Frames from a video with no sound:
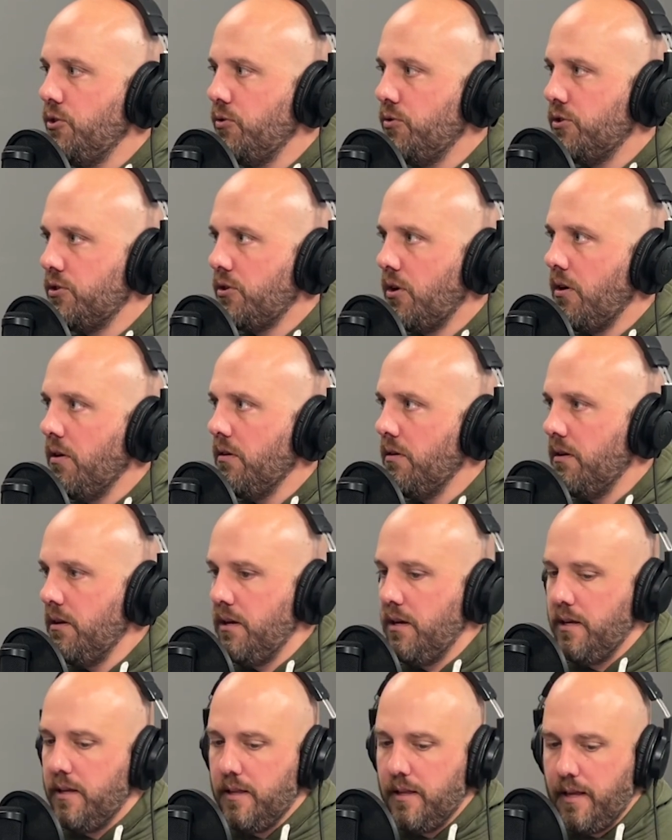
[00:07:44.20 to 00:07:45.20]
you start
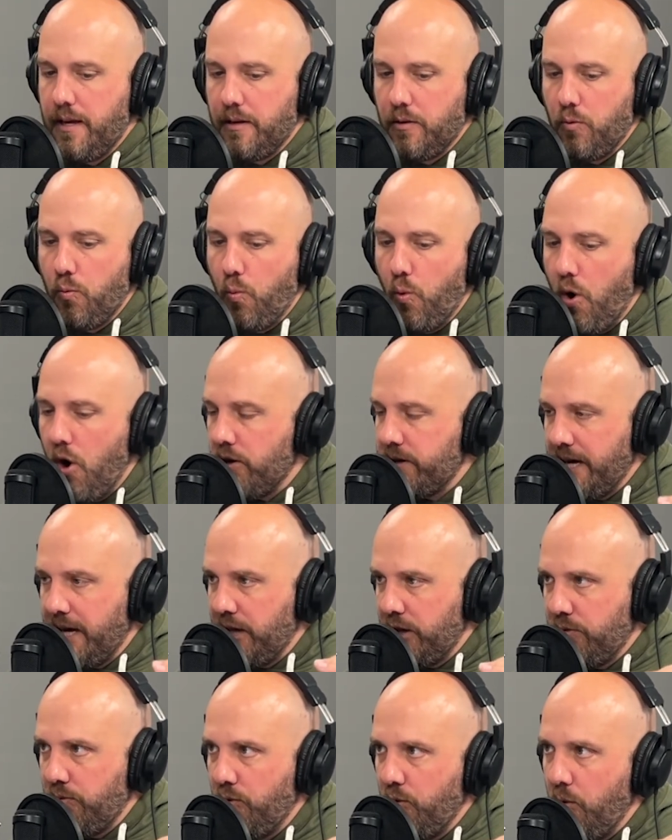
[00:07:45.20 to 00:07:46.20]
walking
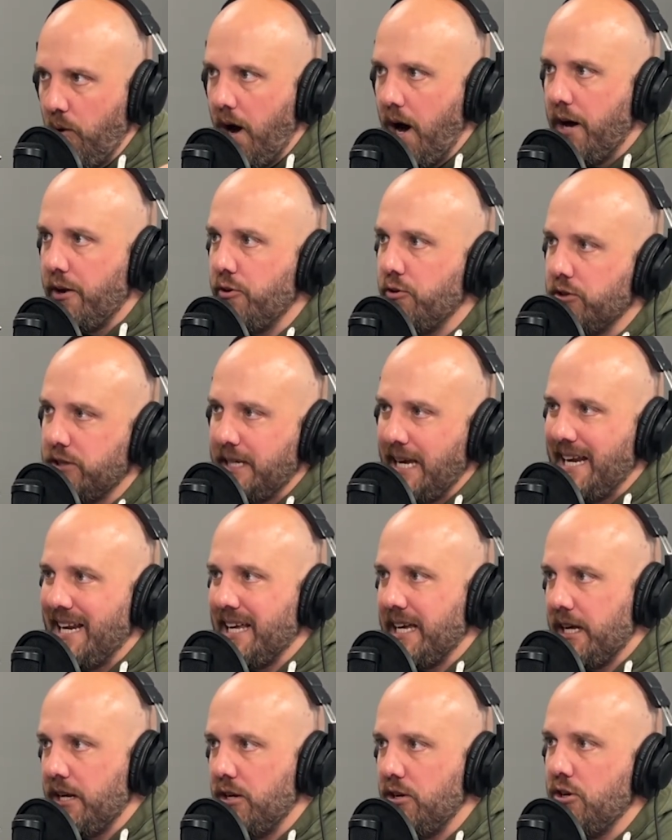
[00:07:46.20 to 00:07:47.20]
through
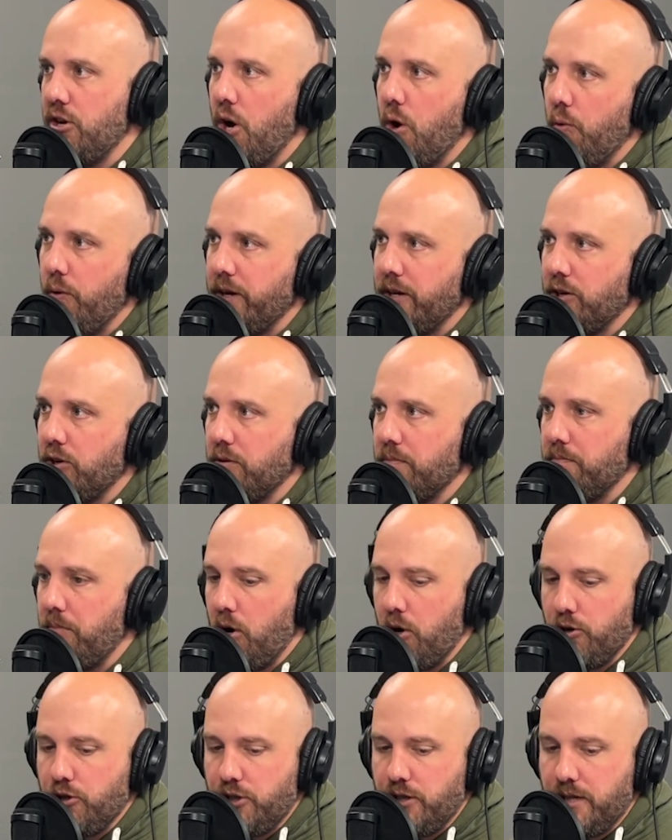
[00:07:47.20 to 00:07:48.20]
understanding and knowing your
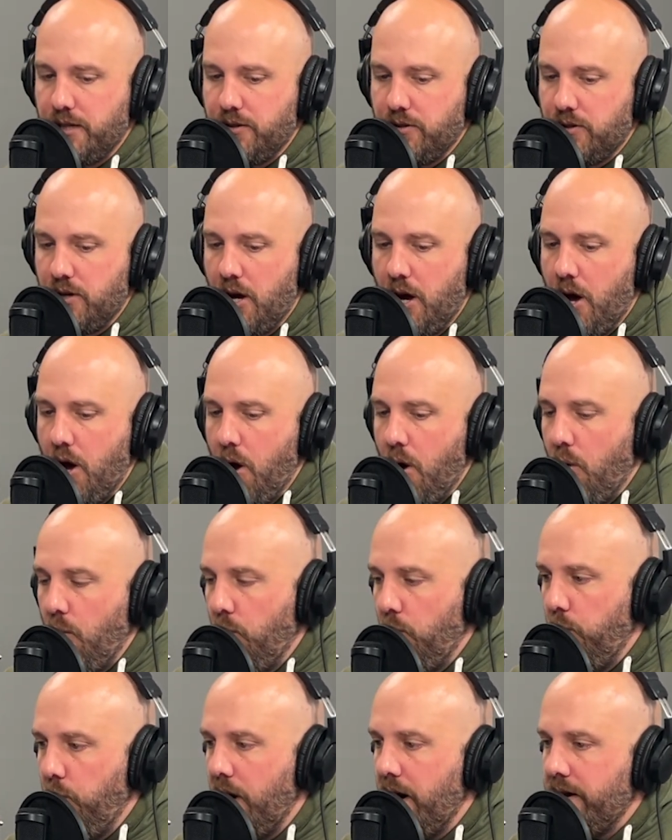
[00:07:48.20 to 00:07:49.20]
margins?
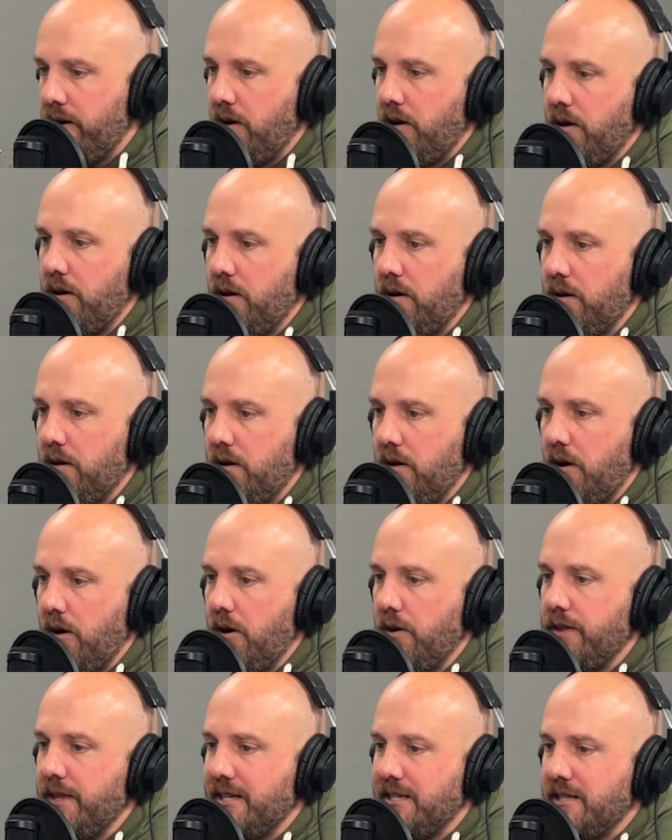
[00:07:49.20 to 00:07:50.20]
What
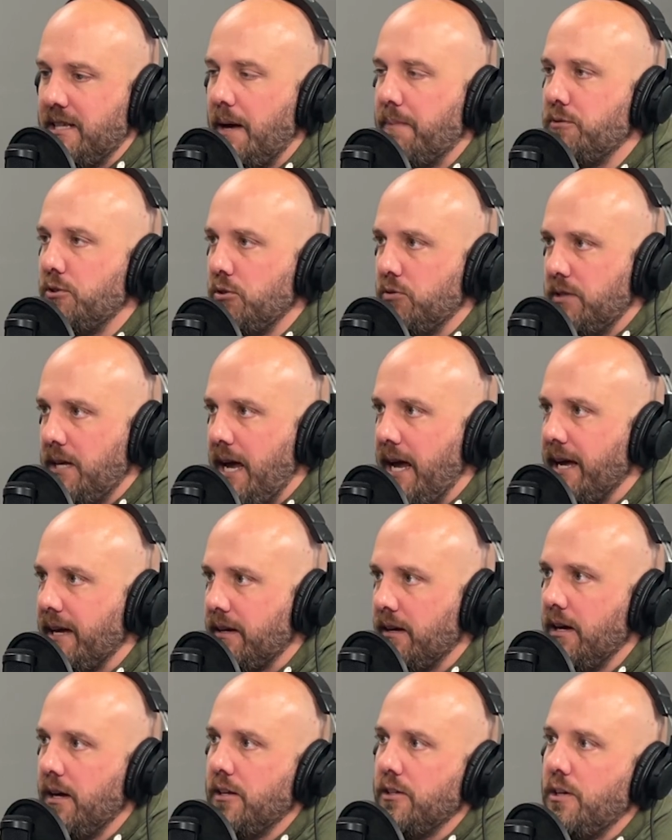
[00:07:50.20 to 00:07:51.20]
are the steps you
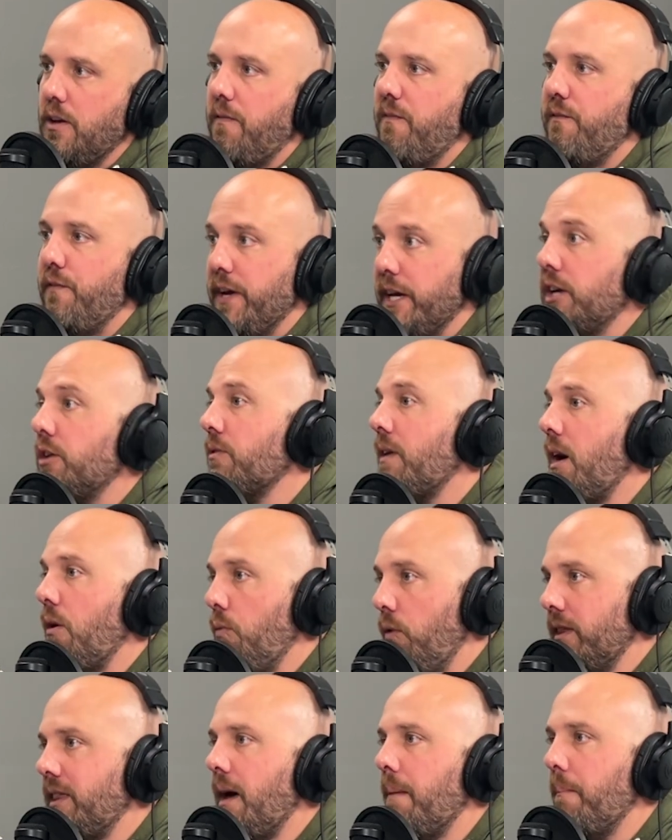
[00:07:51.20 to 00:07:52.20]
take to figure out
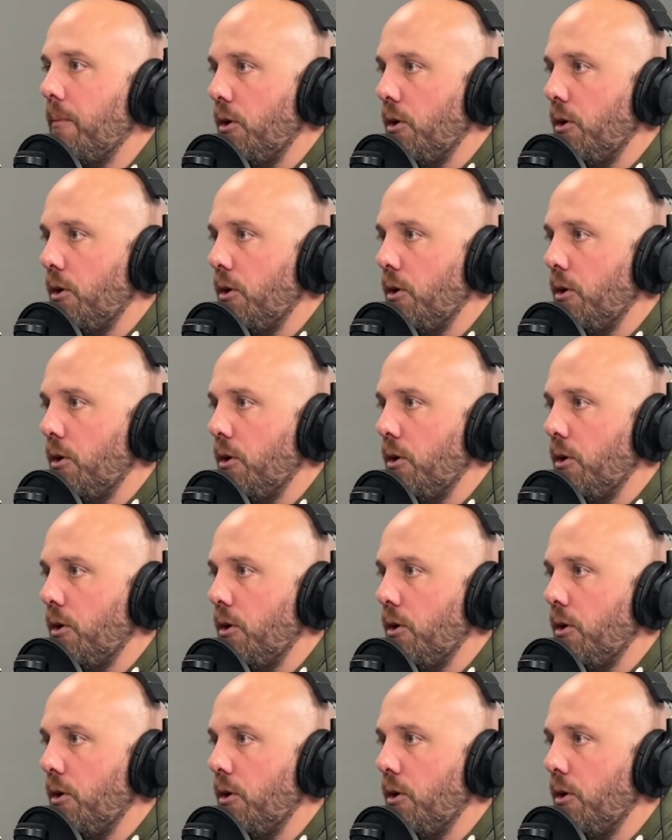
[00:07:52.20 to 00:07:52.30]
what that